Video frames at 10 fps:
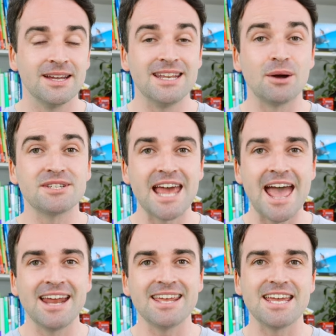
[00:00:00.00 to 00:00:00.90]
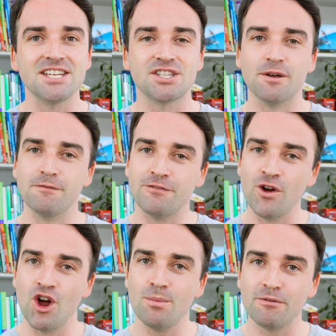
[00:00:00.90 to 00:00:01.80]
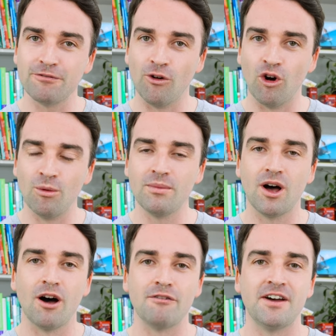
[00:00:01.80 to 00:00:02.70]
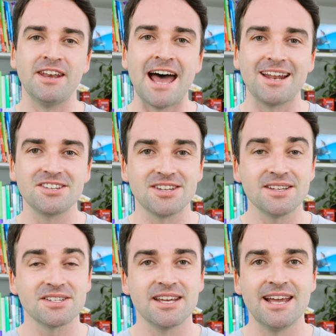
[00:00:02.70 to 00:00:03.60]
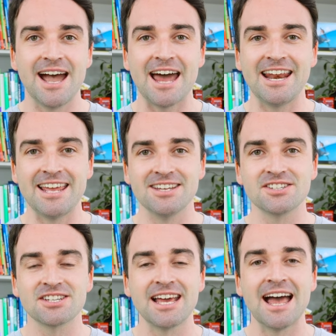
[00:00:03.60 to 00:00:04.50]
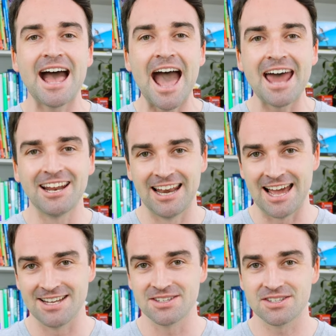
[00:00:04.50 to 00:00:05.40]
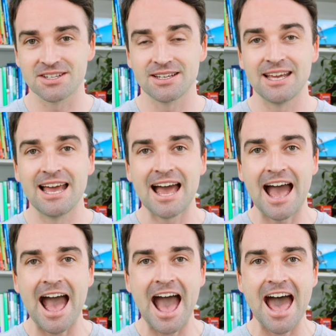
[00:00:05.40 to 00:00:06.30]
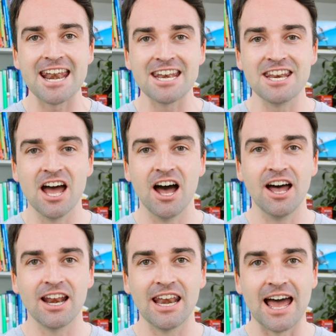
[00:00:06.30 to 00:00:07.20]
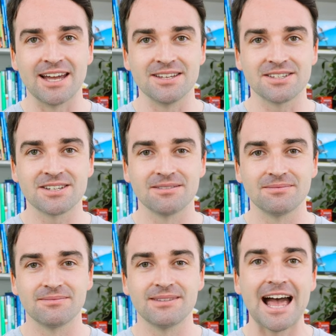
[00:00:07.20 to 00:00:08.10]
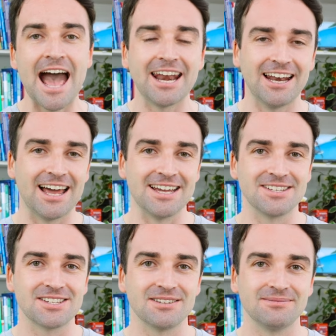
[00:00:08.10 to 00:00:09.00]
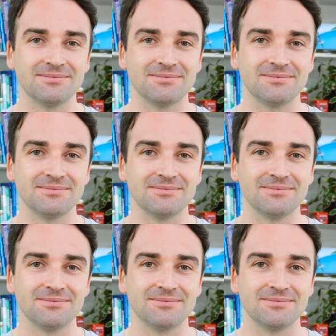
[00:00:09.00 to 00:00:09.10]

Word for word: Now 10 is the verb form of analysis and it is analyze, analyze, analyze.